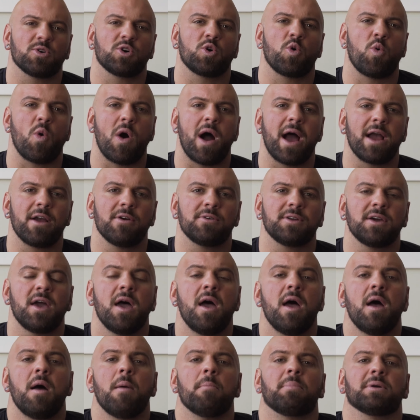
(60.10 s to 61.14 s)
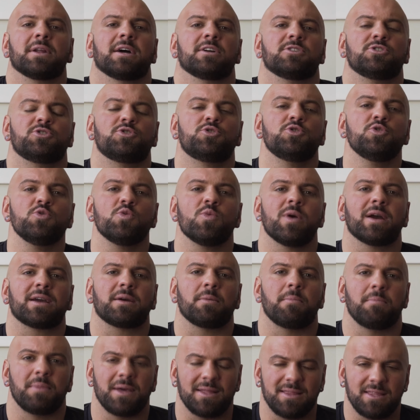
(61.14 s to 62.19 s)
required, but I do
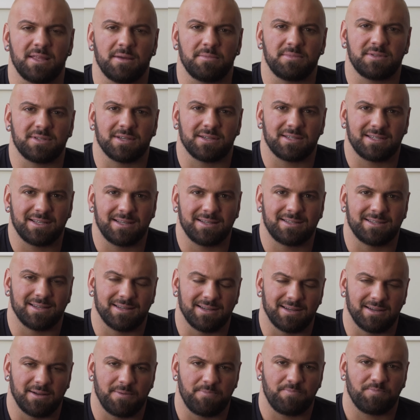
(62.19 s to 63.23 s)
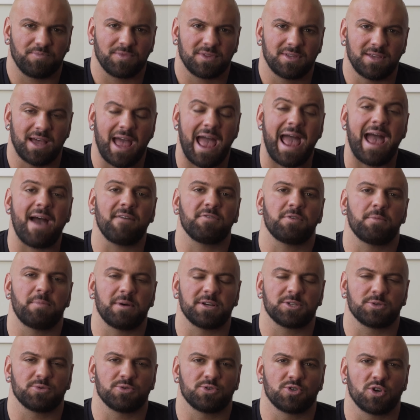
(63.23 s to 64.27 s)
recommend them to have the
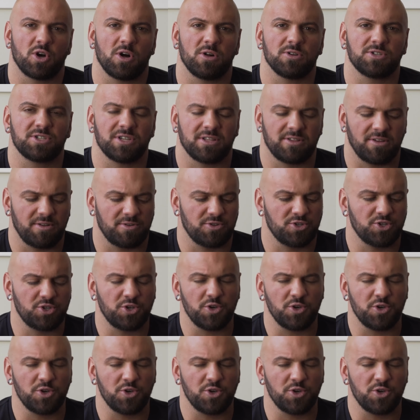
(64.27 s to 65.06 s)
best results. And the